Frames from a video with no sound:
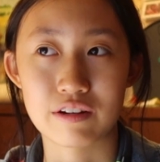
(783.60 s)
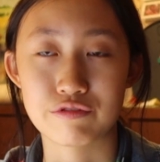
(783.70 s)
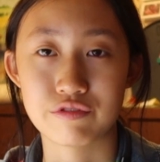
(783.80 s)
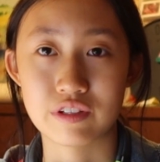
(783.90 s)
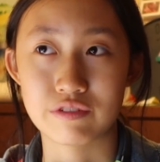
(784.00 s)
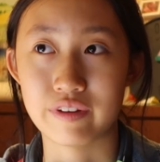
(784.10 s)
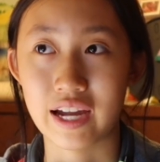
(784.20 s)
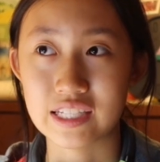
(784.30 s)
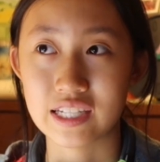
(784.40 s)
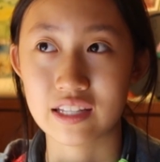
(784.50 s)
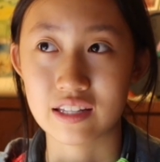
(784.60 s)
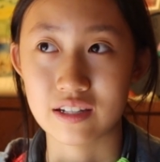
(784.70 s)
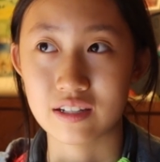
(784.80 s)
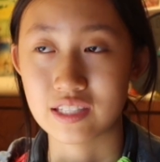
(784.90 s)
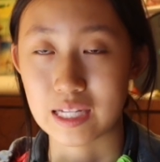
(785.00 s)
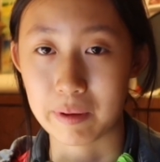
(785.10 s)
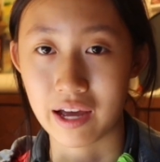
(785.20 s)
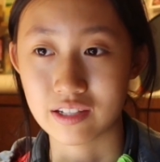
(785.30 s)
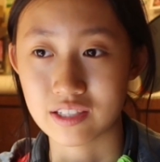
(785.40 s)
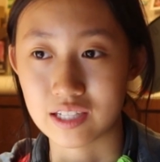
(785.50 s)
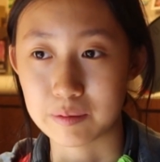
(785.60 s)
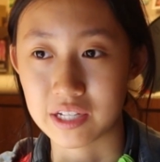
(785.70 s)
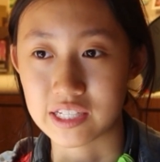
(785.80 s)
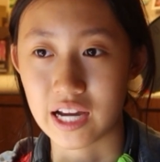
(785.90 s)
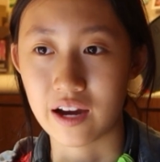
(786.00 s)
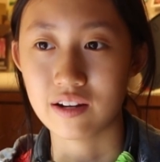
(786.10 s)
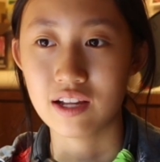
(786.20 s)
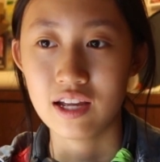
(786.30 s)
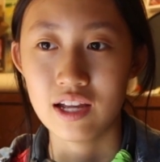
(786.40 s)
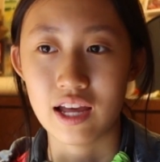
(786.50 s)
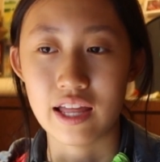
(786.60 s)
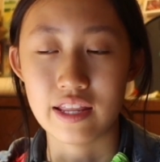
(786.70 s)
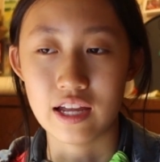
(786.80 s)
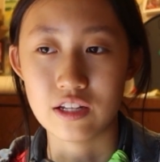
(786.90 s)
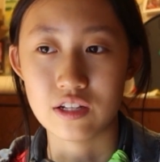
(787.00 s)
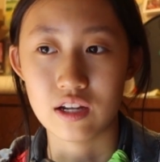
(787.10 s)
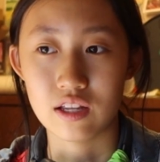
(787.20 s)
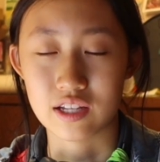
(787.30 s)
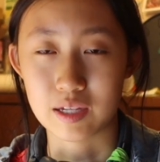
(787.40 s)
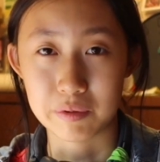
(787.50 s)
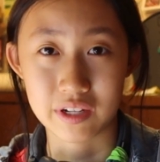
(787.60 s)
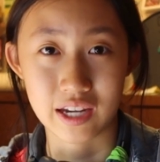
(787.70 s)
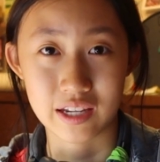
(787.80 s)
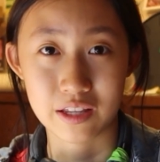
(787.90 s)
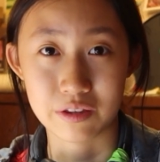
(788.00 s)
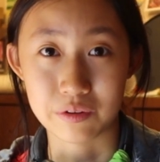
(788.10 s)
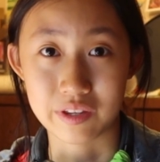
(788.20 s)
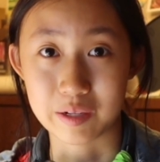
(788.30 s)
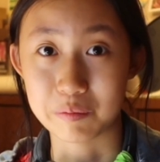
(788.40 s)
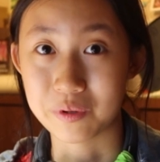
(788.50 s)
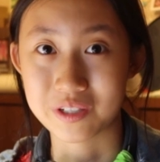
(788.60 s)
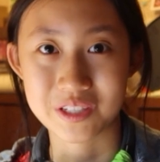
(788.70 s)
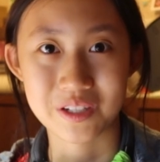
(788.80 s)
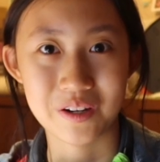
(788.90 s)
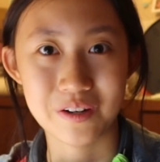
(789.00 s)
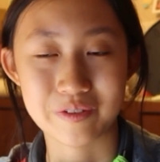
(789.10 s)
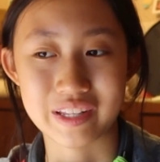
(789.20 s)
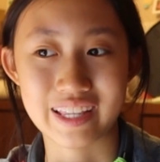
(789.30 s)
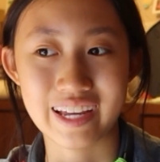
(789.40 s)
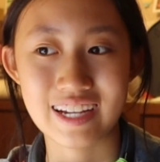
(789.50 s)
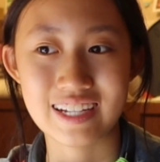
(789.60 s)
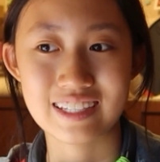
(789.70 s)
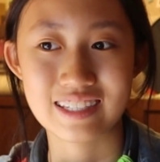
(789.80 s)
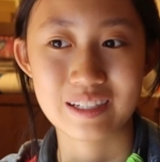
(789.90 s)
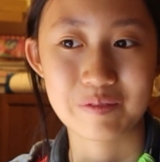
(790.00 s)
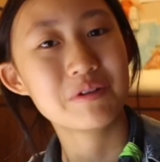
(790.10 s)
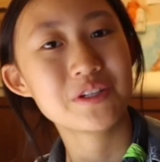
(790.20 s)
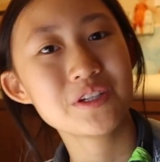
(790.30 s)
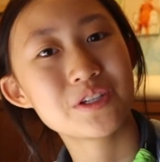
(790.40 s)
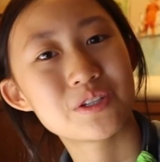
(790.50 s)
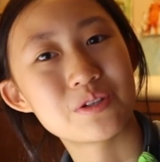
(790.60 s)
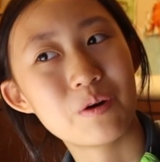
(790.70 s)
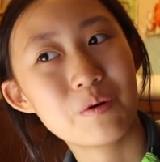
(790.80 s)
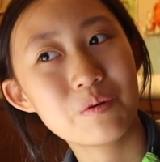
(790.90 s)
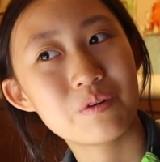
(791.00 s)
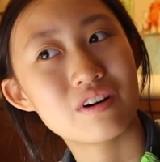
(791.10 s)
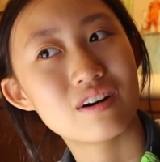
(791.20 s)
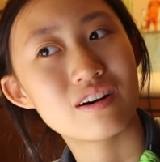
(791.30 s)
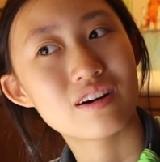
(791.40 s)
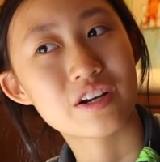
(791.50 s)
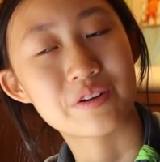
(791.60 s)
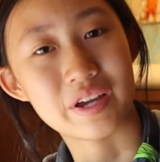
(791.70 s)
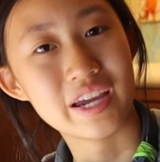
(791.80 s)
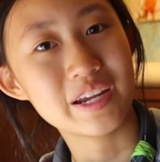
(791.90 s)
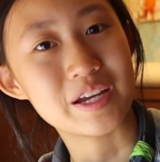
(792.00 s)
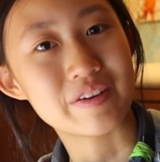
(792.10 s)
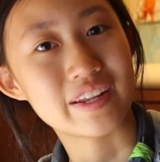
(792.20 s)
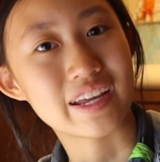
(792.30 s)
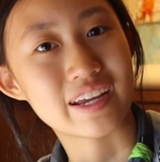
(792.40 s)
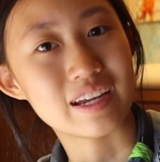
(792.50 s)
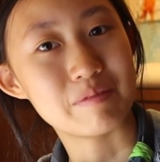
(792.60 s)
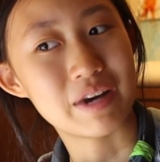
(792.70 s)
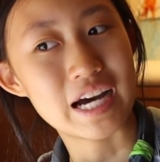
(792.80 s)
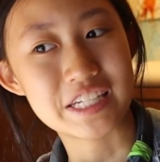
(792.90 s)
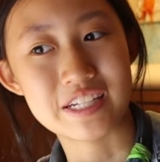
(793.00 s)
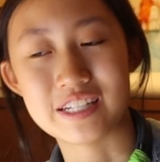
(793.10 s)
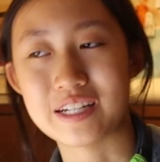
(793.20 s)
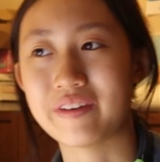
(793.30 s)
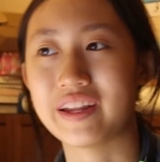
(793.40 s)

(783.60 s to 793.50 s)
they're finding the same house in the upside down, and then like communicating through like Morse code with the lights. It was just so creative and like imaginative.